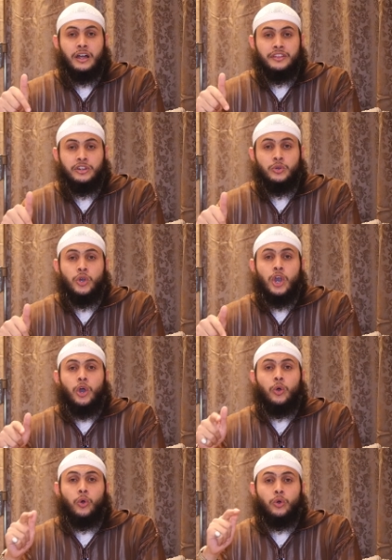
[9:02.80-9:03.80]
are than you
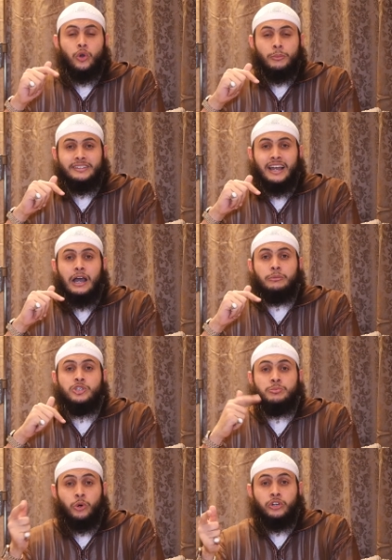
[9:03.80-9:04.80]
or no matter how
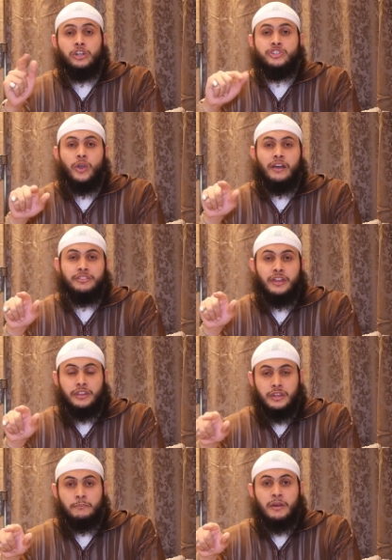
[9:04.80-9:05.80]
much more knowledge you have
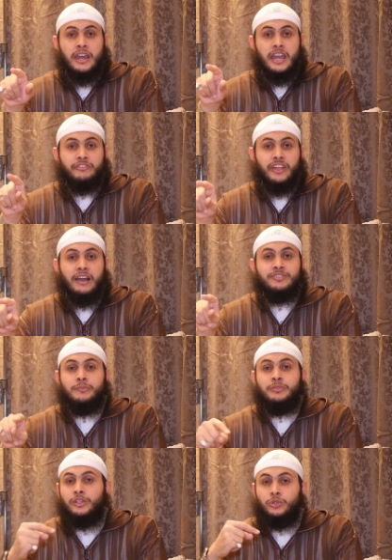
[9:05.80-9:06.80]
than them if they have
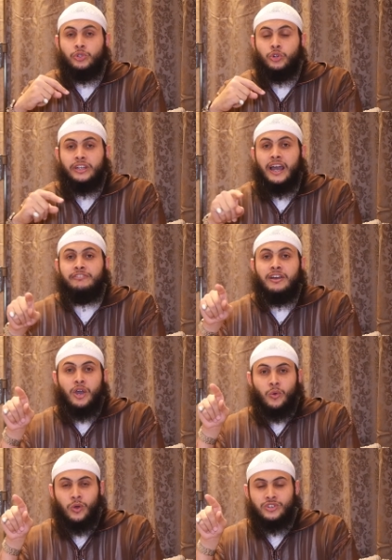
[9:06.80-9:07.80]
something you do not have
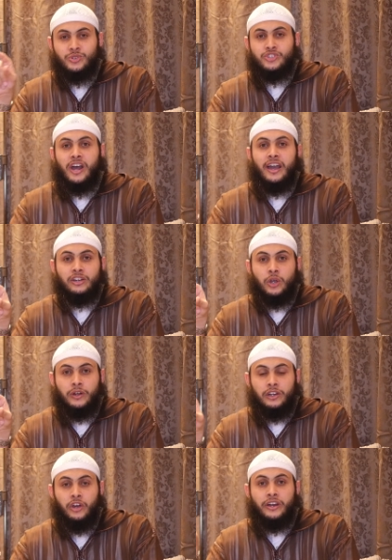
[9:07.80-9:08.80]
one should try and
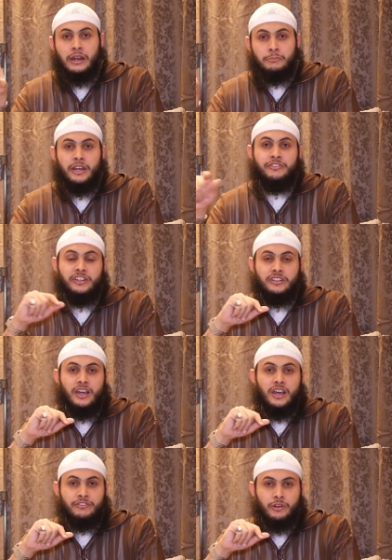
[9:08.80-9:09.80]
go and learn and benefit
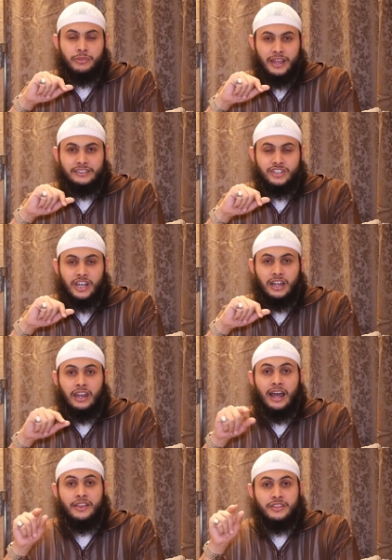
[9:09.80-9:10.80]
from that
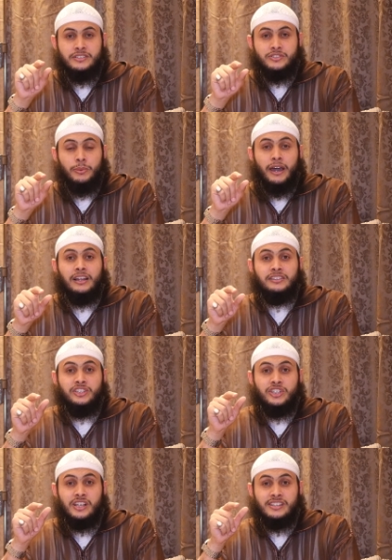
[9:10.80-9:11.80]
inshallah and this subhanallah
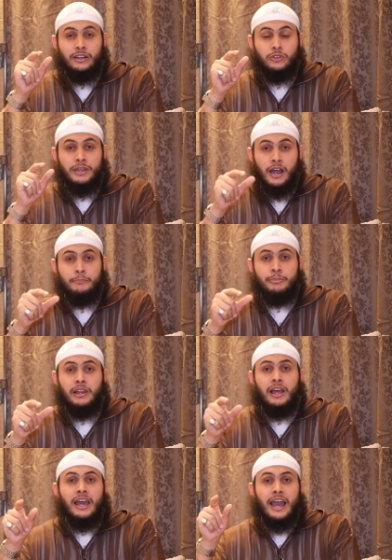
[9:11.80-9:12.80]
teaches us how to be
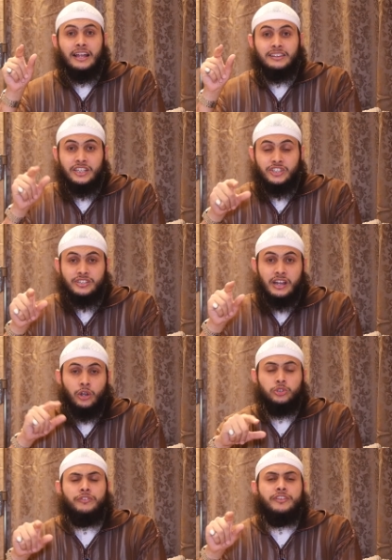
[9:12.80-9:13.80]
humble and teaches a
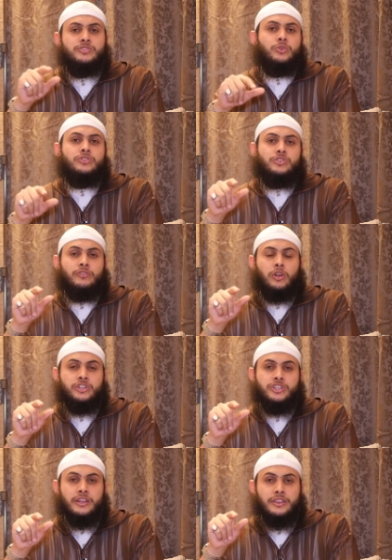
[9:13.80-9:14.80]
lot of the students of
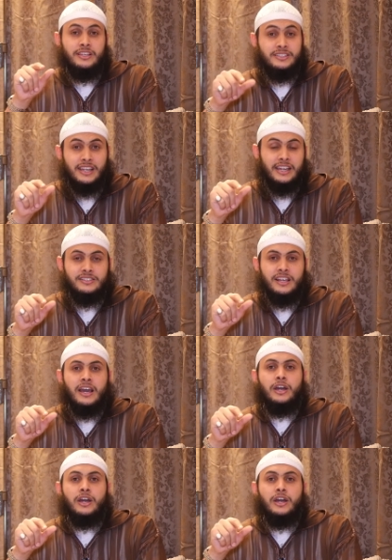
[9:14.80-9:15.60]
knowledge these days